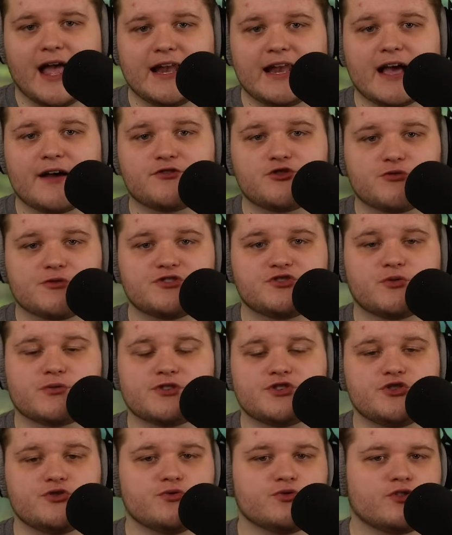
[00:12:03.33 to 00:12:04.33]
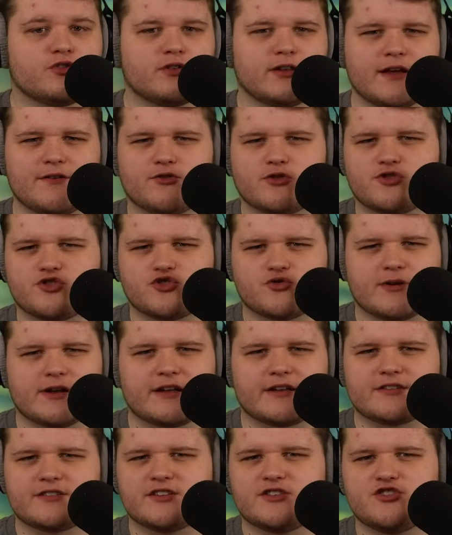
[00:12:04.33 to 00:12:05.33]
and have to resort to clever
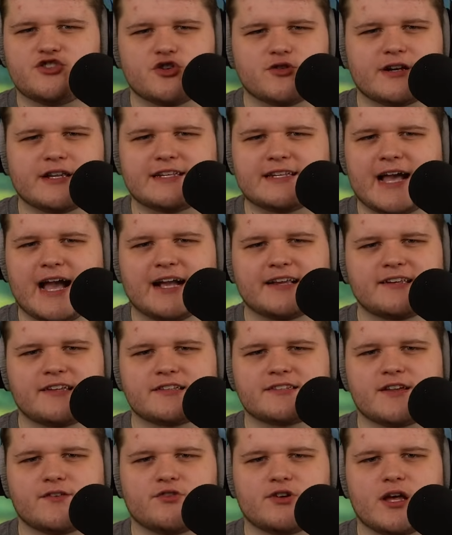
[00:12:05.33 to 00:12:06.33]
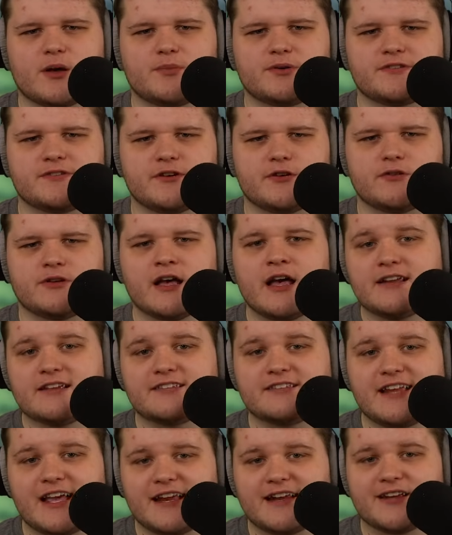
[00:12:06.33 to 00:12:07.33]
tricks and dirty tactics every episode to
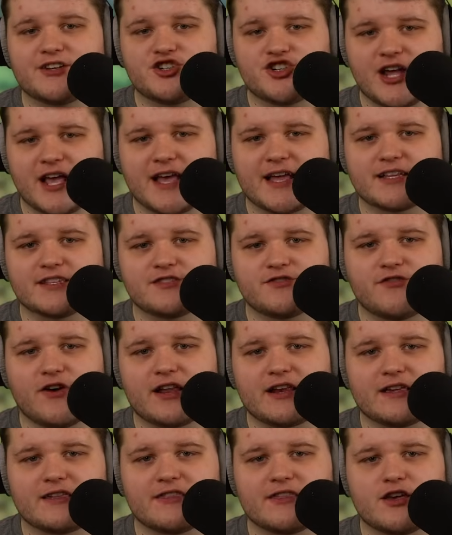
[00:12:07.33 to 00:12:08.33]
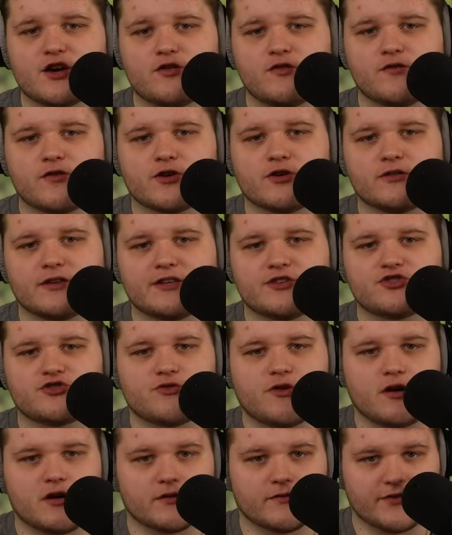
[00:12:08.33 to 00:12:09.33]
stand a chance fighting the overtly
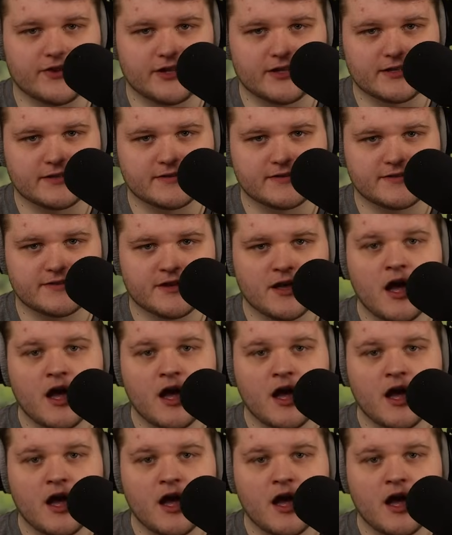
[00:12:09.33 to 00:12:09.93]
strong villains,